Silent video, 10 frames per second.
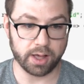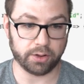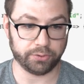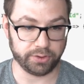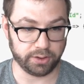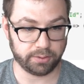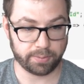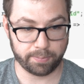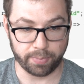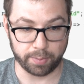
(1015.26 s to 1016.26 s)
LD
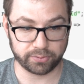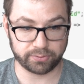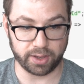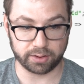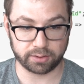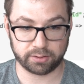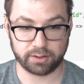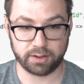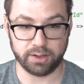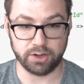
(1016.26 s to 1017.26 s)
by mistake.
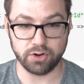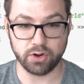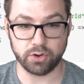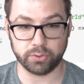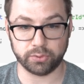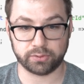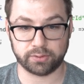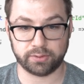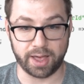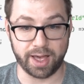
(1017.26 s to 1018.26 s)
And it knows
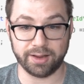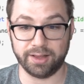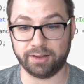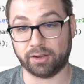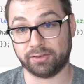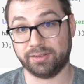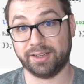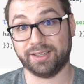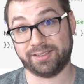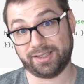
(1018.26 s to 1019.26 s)
that it doesn't
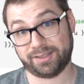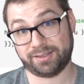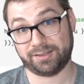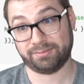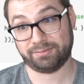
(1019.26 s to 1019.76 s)
exist.